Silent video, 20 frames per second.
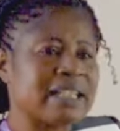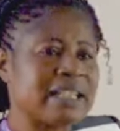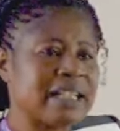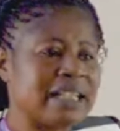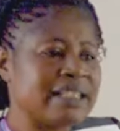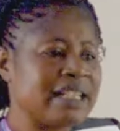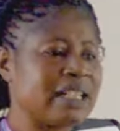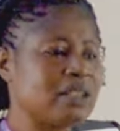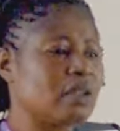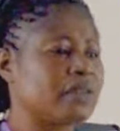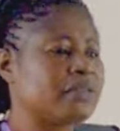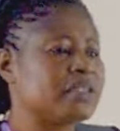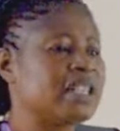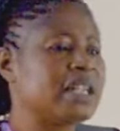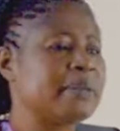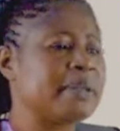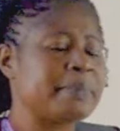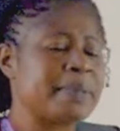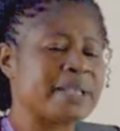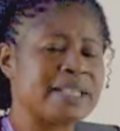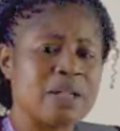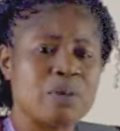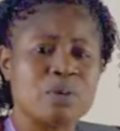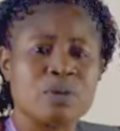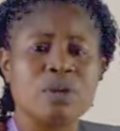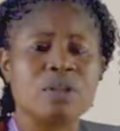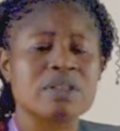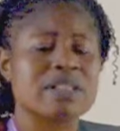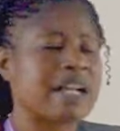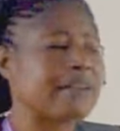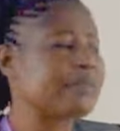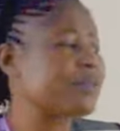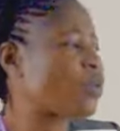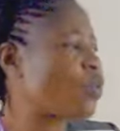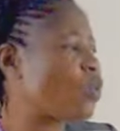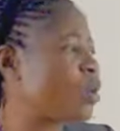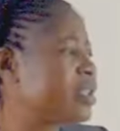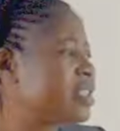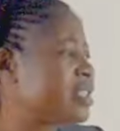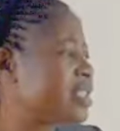and at the end of the day, the patient will not have the
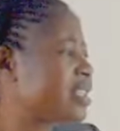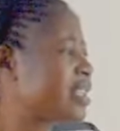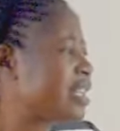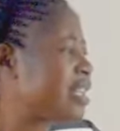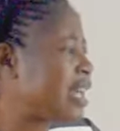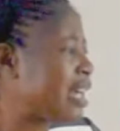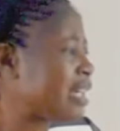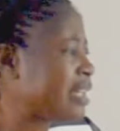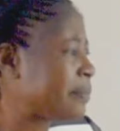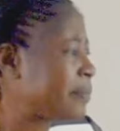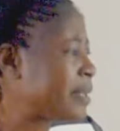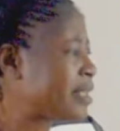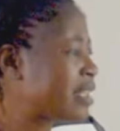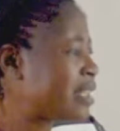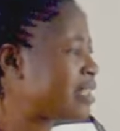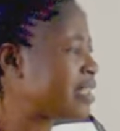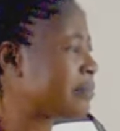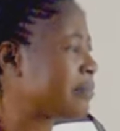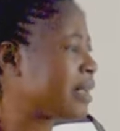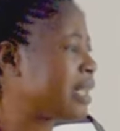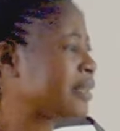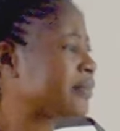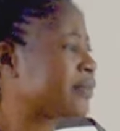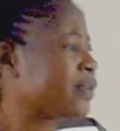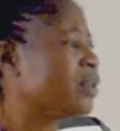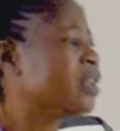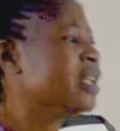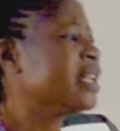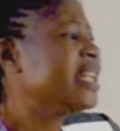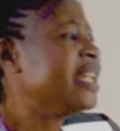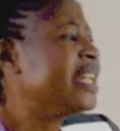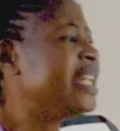quality care that the patient demands for.